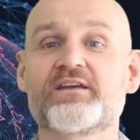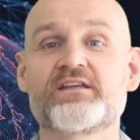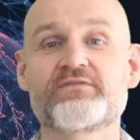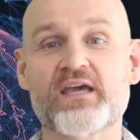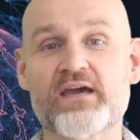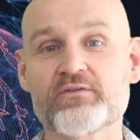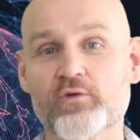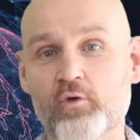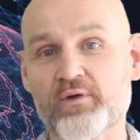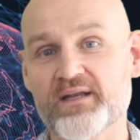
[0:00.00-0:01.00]
If you haven't
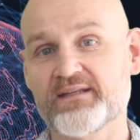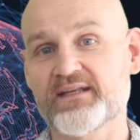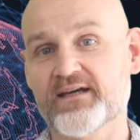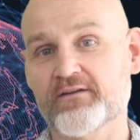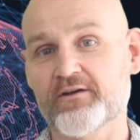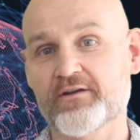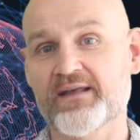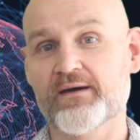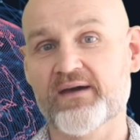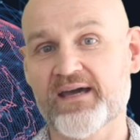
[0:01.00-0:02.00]
already downloaded
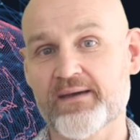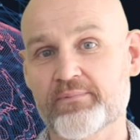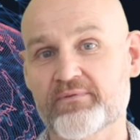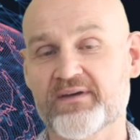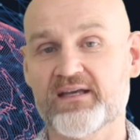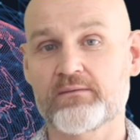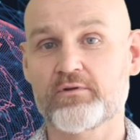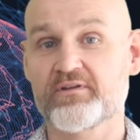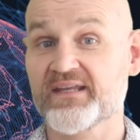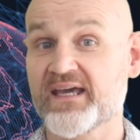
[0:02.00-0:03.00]
our app
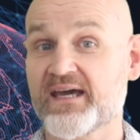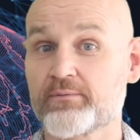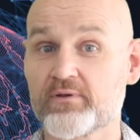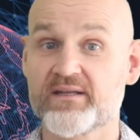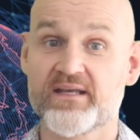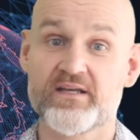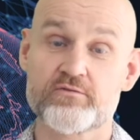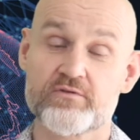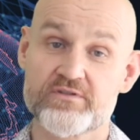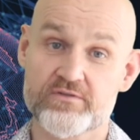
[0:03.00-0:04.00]
available on the Apple and
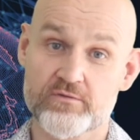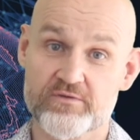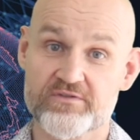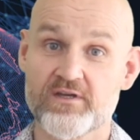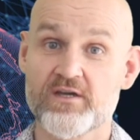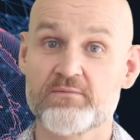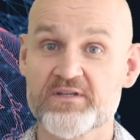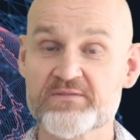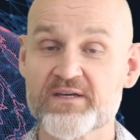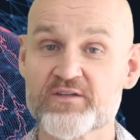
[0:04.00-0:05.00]
Android stores,
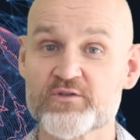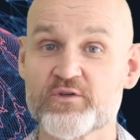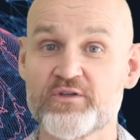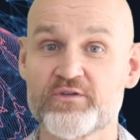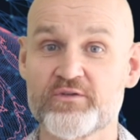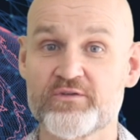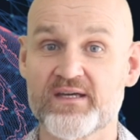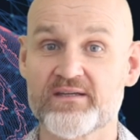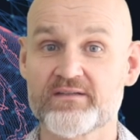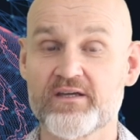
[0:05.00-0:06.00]
please make sure you do
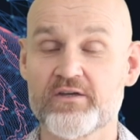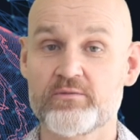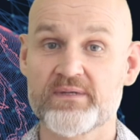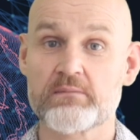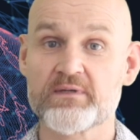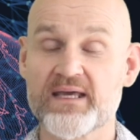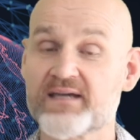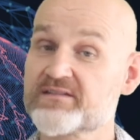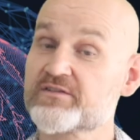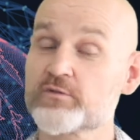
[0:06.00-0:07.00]
that. You'll be able to
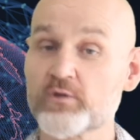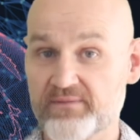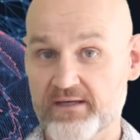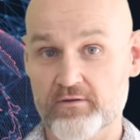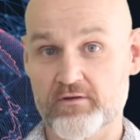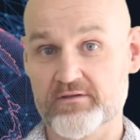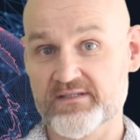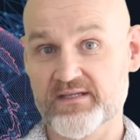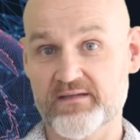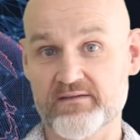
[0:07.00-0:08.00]
access all of our
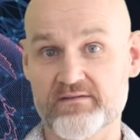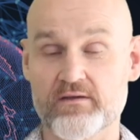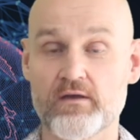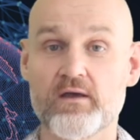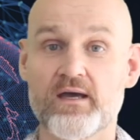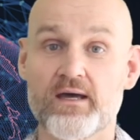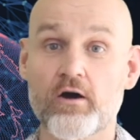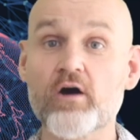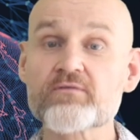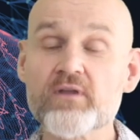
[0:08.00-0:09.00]
content uh,
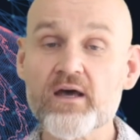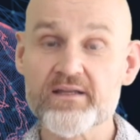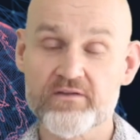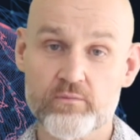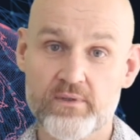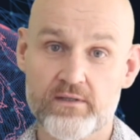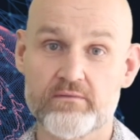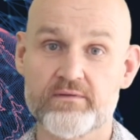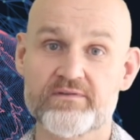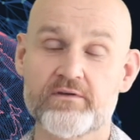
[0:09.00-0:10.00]
offline as
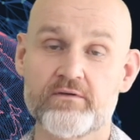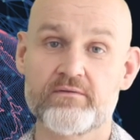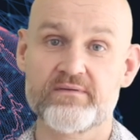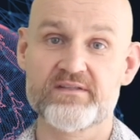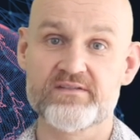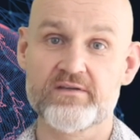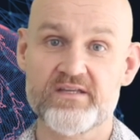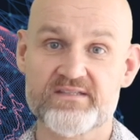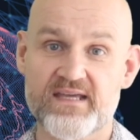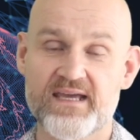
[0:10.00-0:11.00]
well. So it's a,
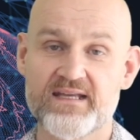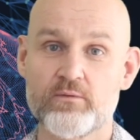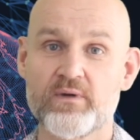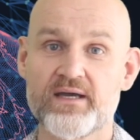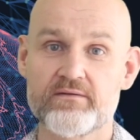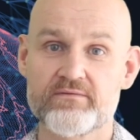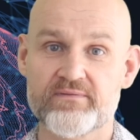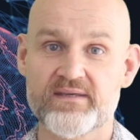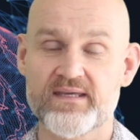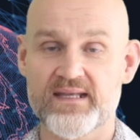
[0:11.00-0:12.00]
it's a handy way of
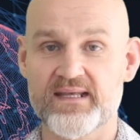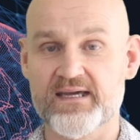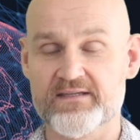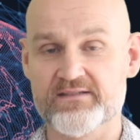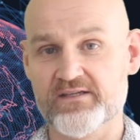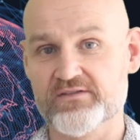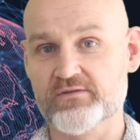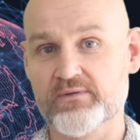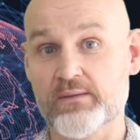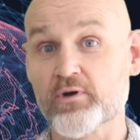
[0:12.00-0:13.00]
getting access
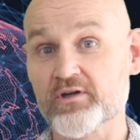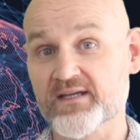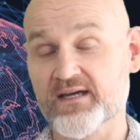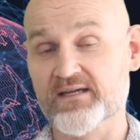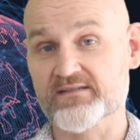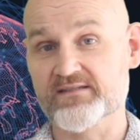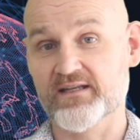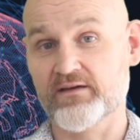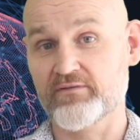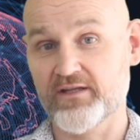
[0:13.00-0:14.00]
to our podcasts and
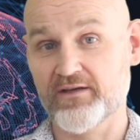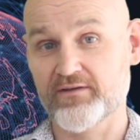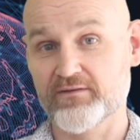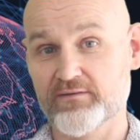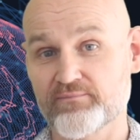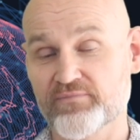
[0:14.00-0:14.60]
our videos.